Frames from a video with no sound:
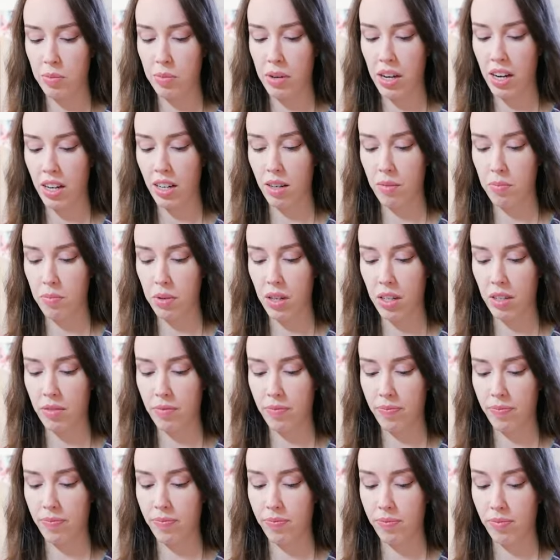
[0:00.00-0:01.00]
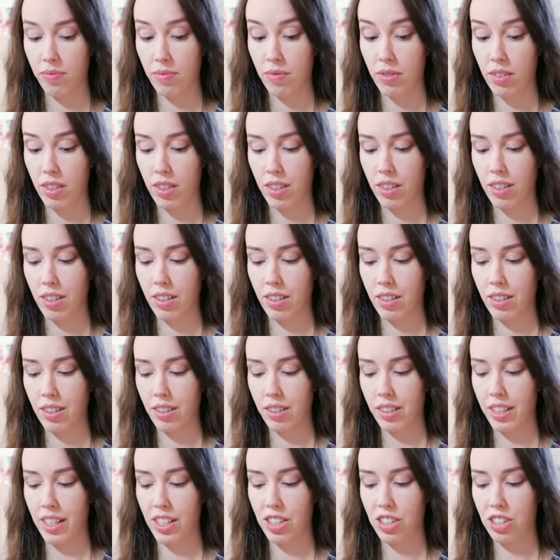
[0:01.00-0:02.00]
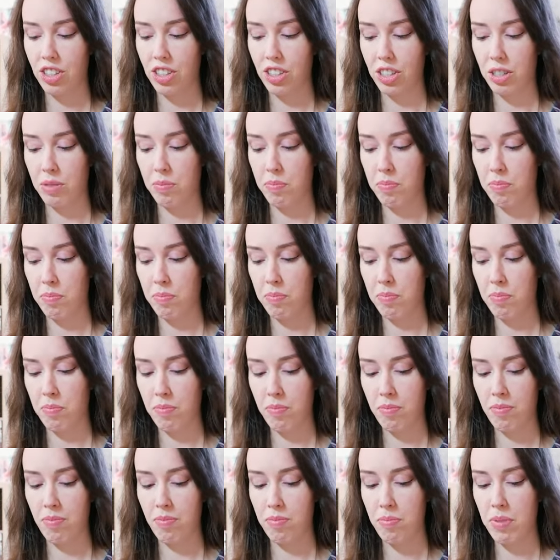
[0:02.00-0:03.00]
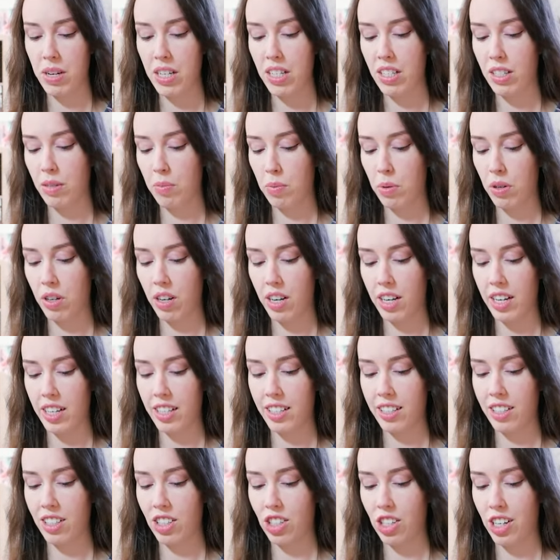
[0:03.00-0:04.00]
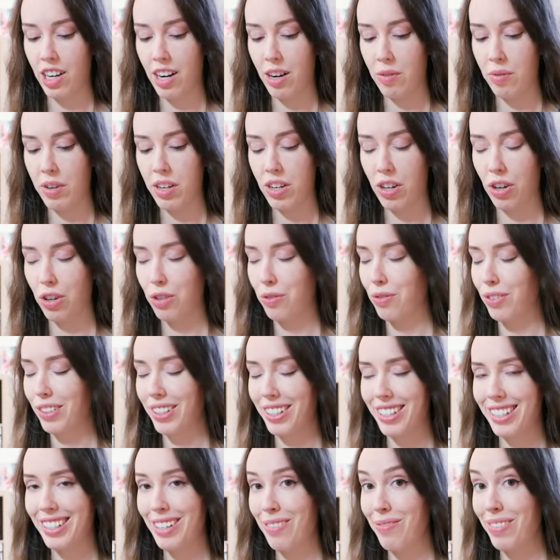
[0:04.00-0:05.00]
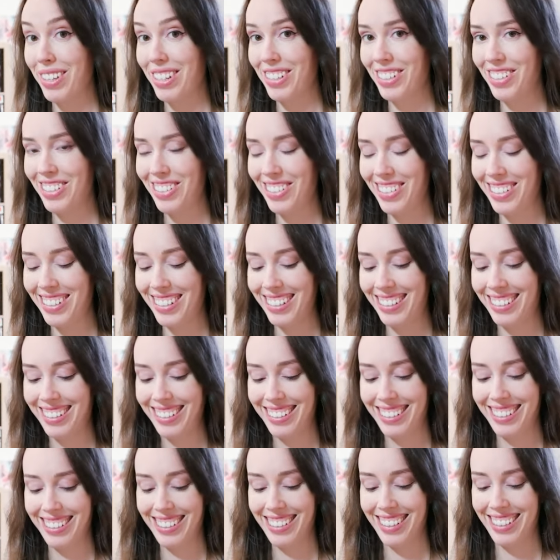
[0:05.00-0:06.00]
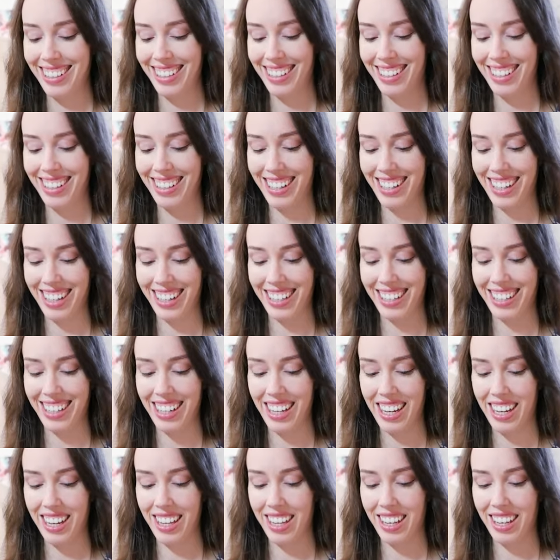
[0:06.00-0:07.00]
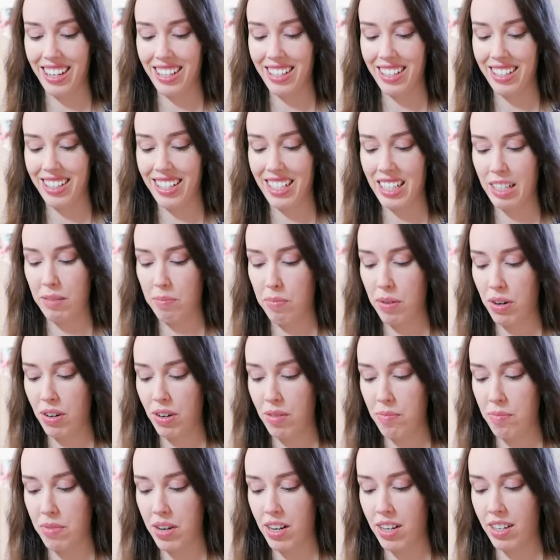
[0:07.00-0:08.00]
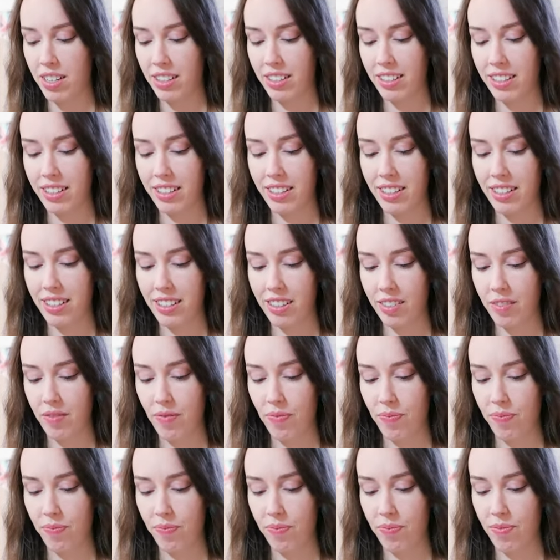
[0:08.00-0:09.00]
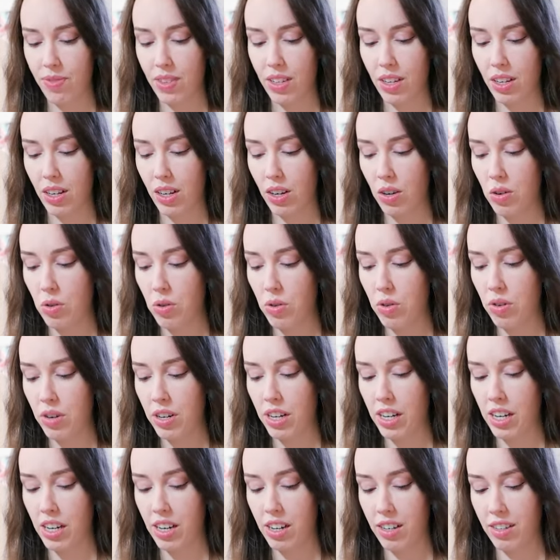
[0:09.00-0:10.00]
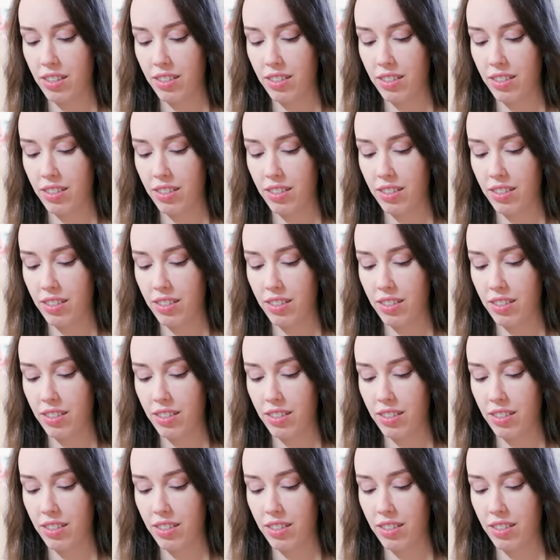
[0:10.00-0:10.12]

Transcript: pack, but let's just be surprised, shall we? Hopefully something good. Alright, Spirit Mask, Gaudy,